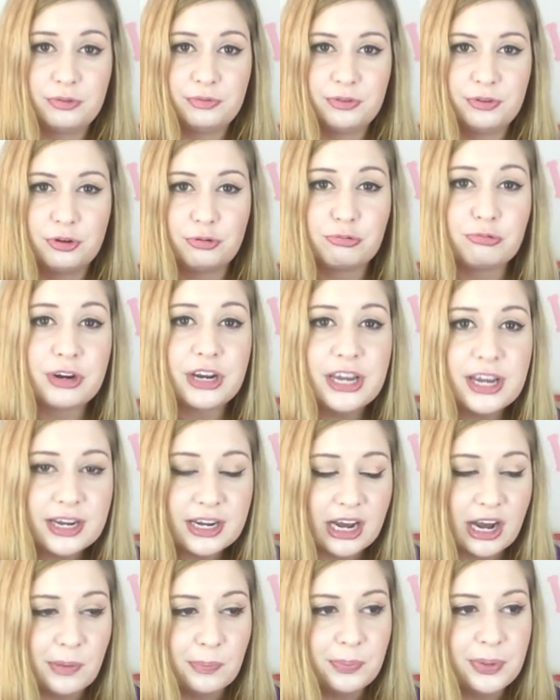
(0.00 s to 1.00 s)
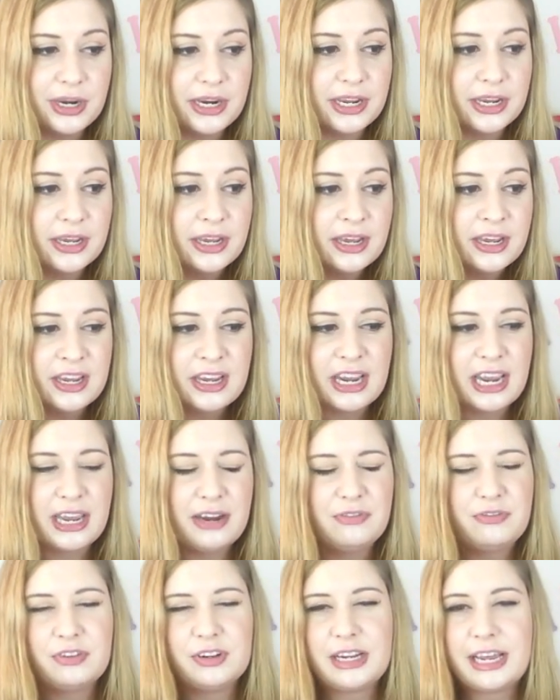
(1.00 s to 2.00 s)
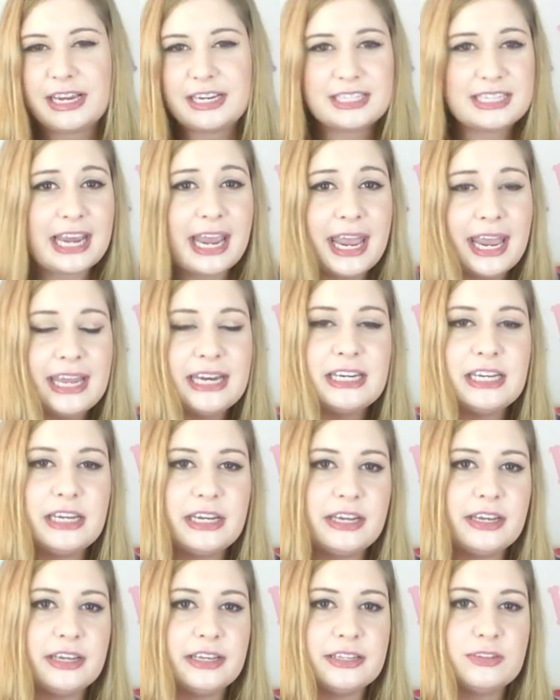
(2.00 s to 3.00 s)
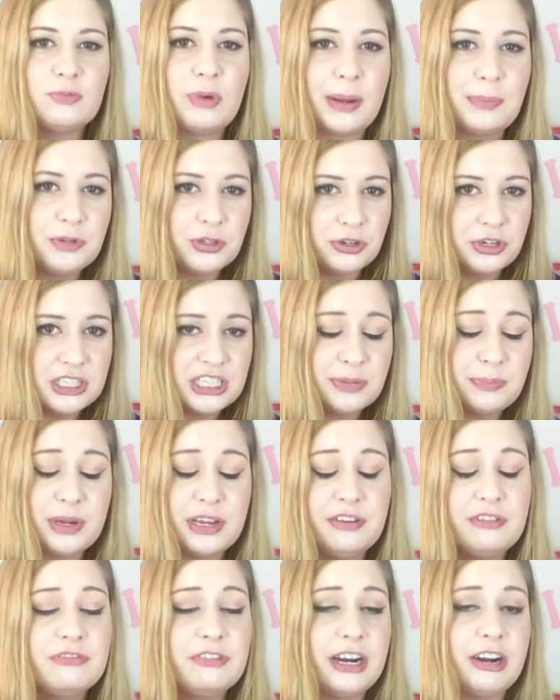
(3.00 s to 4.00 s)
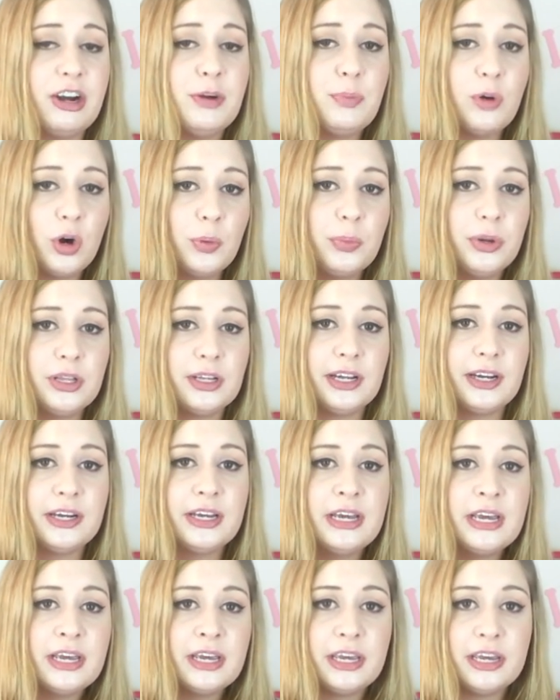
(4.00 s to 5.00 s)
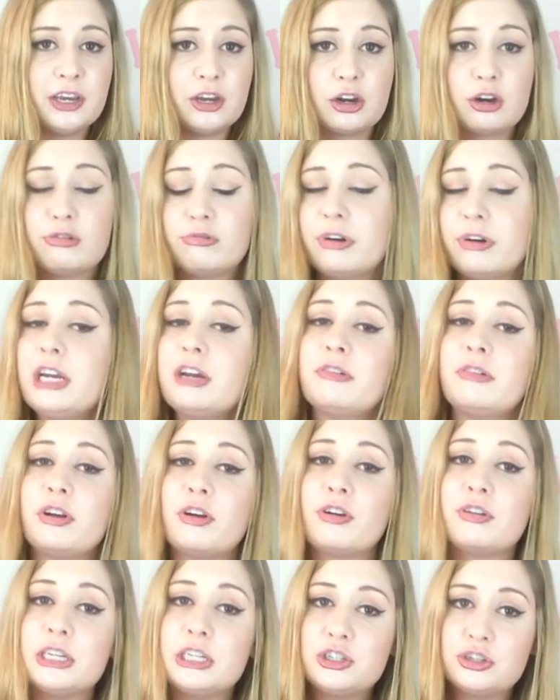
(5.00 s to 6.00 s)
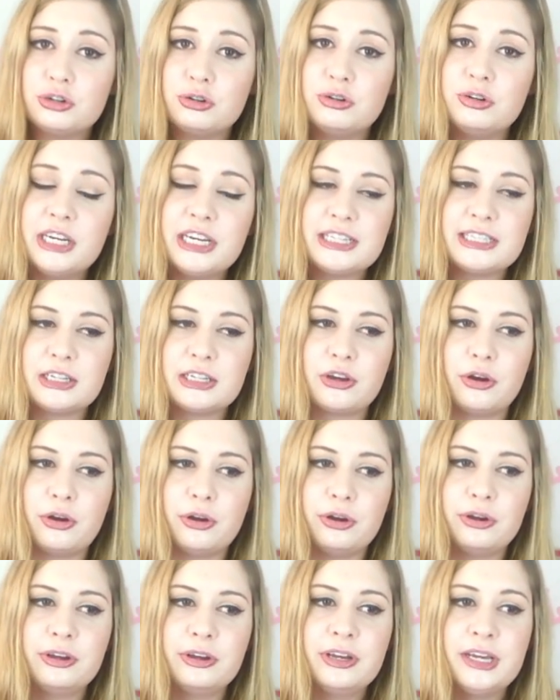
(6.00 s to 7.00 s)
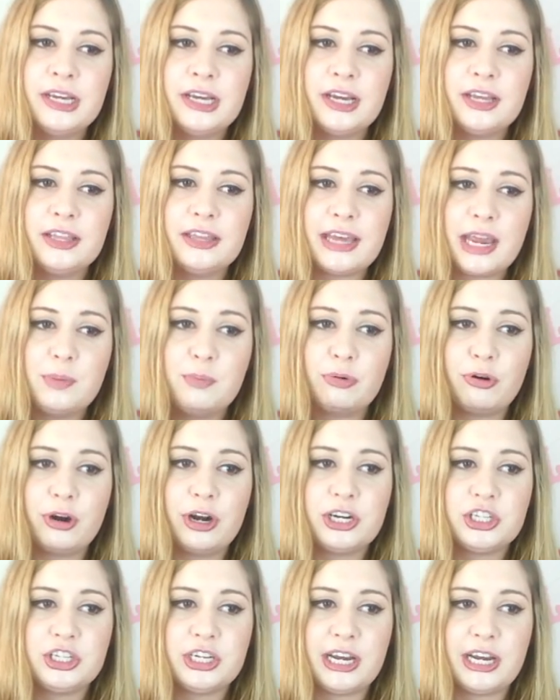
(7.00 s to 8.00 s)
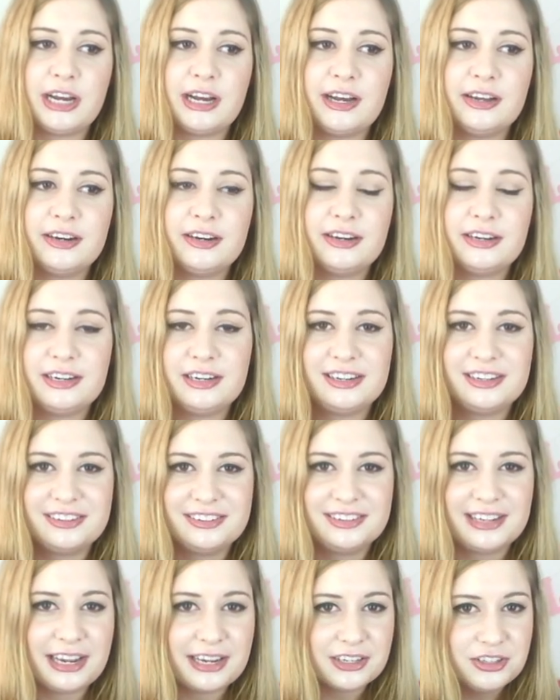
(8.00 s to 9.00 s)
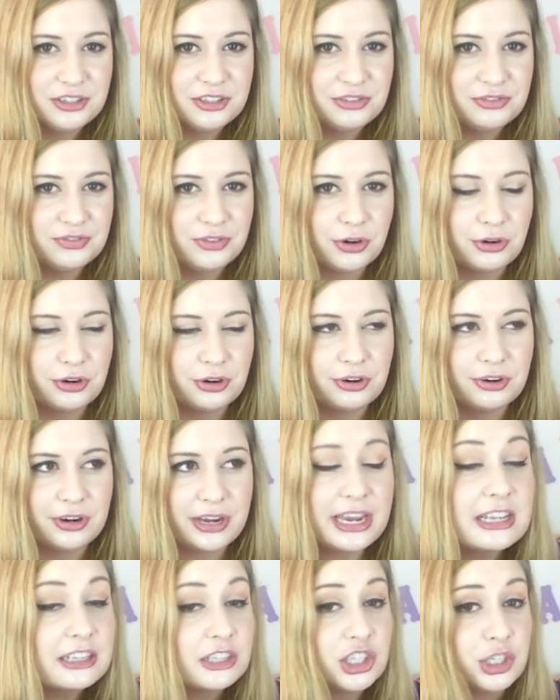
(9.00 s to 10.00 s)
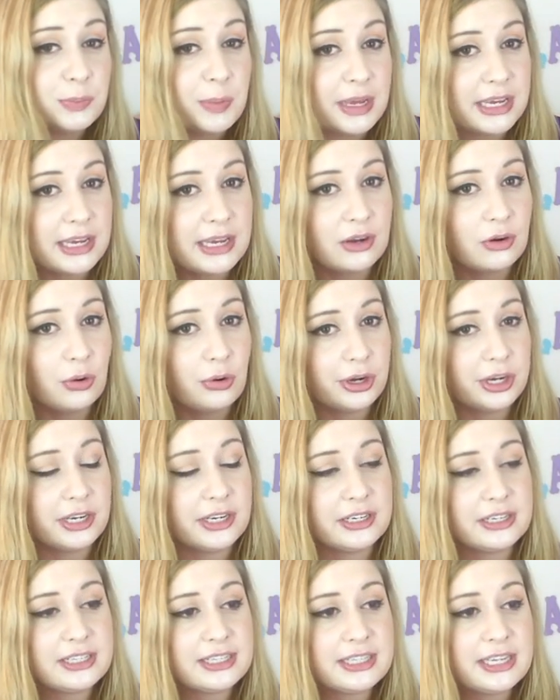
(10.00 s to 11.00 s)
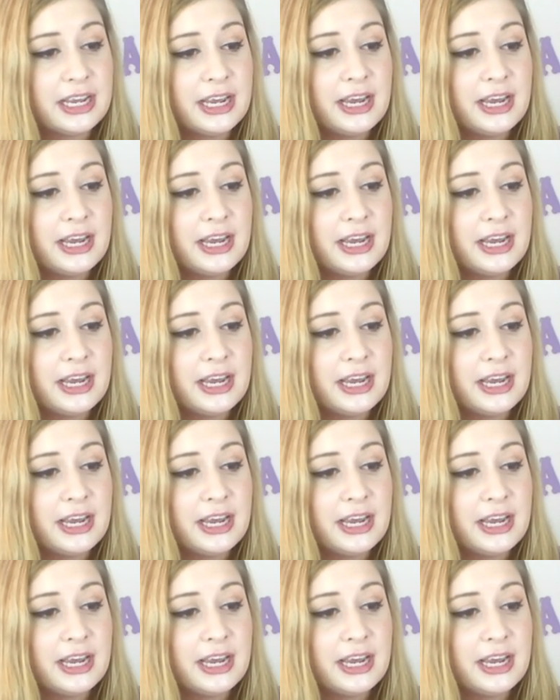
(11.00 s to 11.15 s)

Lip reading: Korean company, and for like 10 years Webtoons have been very popular in Korea, and only 2 years ago they branched out like for English speaking audience.